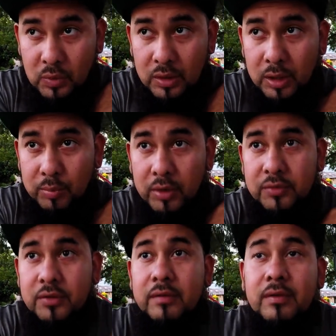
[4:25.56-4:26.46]
keep on
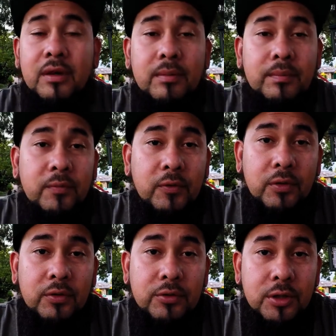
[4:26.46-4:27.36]
saving up for
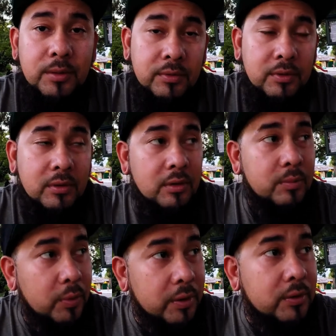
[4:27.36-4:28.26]
those trips.
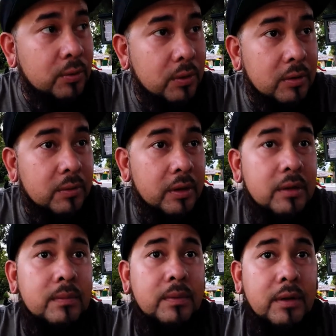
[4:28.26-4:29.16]
But we do want to
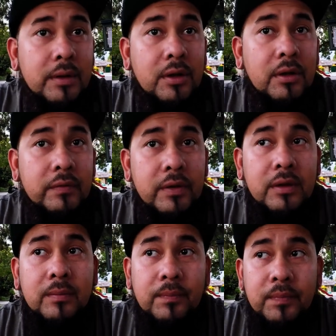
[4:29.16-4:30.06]
rent an
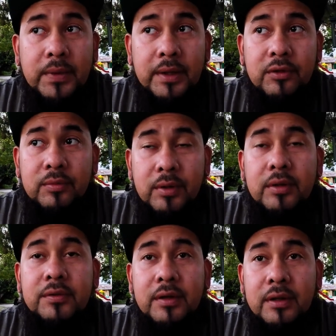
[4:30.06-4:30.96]
RV and
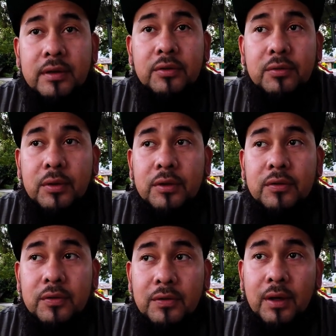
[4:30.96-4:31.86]
experience that at least once
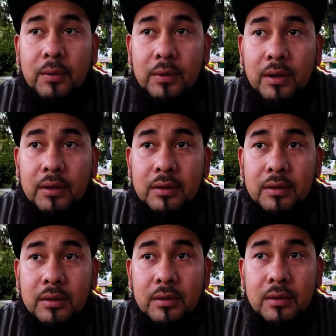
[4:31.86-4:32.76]
and see how we like it.
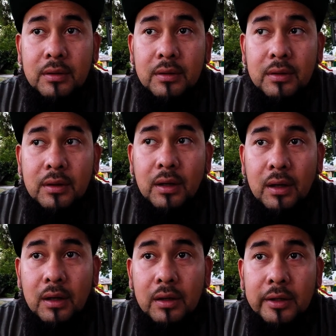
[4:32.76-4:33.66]

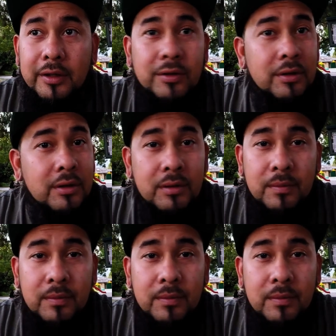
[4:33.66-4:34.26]
Uh, either